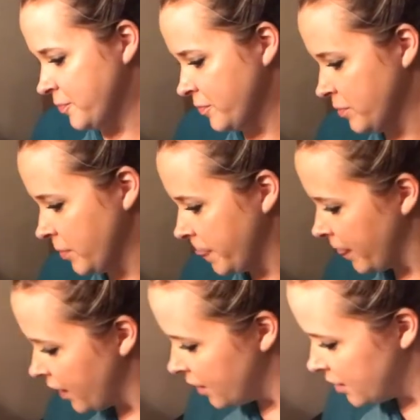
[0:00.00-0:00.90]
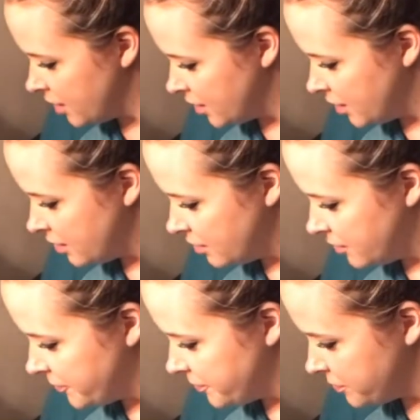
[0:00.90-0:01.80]

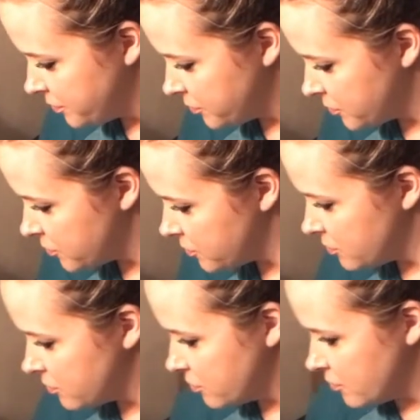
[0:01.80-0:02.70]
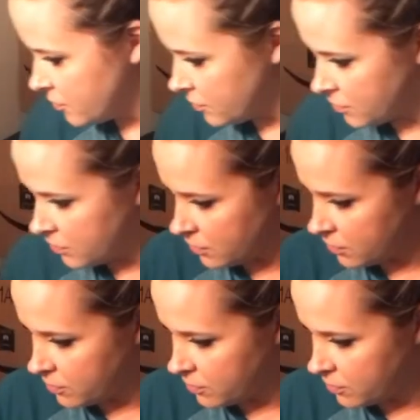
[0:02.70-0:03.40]
Nobody speaks.